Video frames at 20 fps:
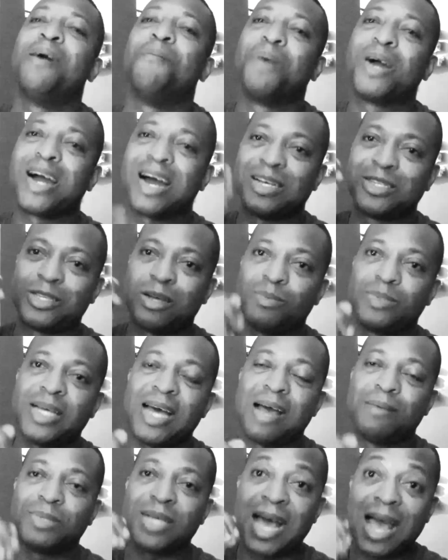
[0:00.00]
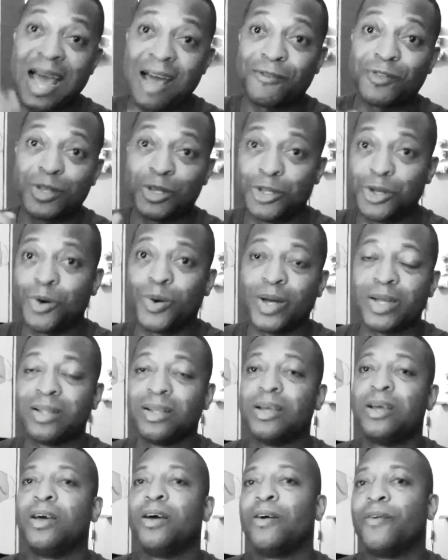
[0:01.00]
because sometimes I have to do it.
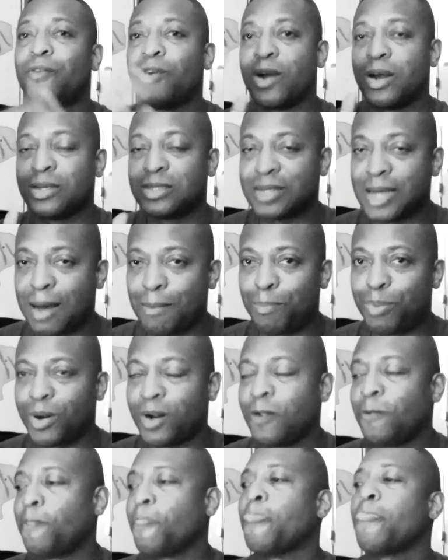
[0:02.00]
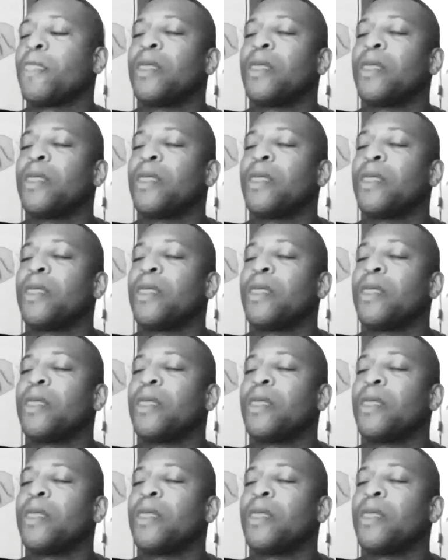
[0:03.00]
For example,